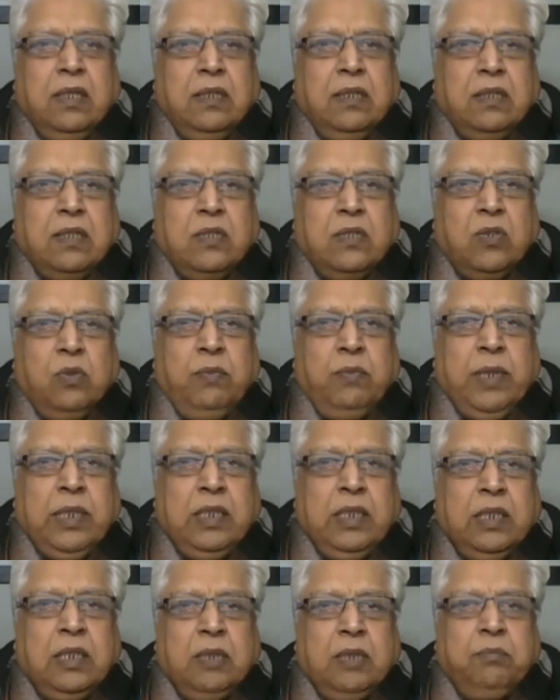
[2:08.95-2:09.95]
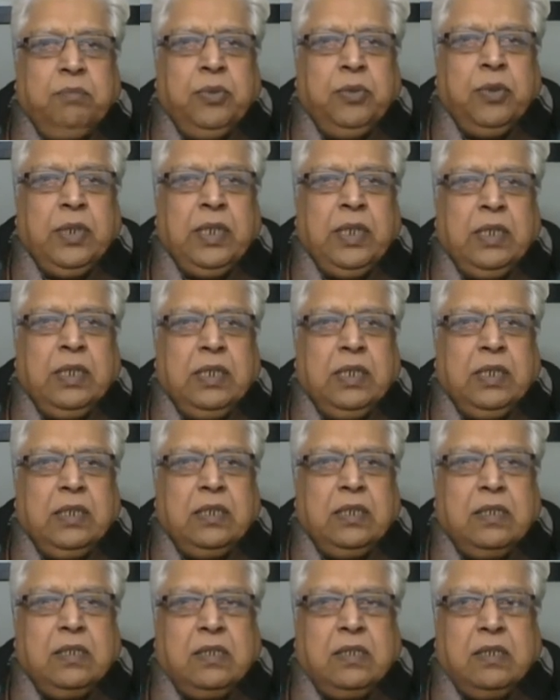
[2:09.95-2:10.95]
The somatic component
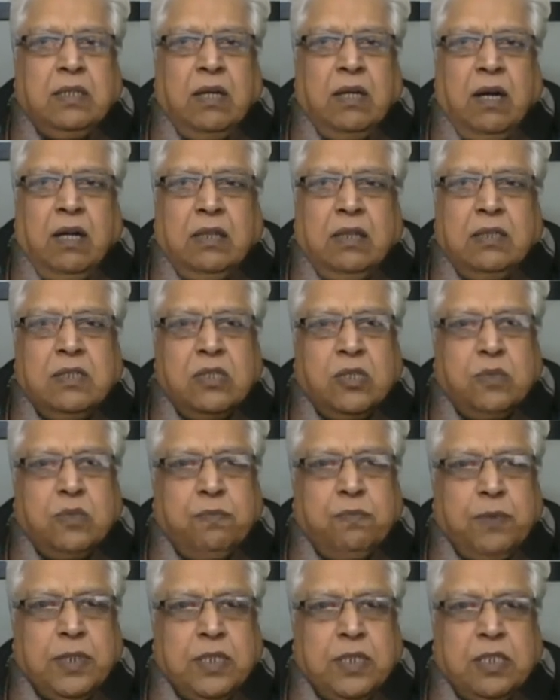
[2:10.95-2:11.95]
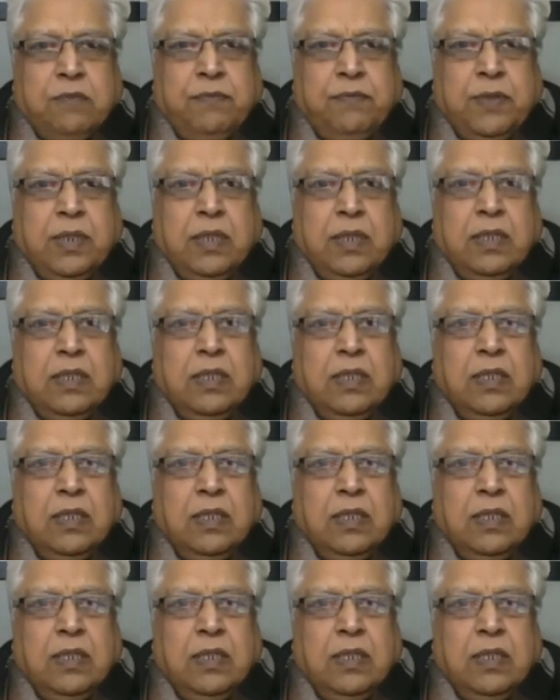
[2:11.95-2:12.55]
is not specific,